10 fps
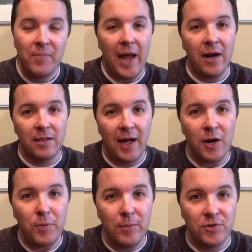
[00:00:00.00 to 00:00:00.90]
and a lot
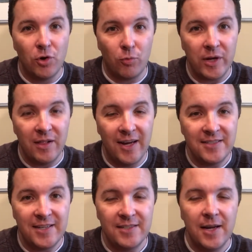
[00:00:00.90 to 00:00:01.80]
of people don't realize
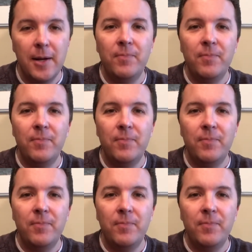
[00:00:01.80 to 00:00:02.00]
this,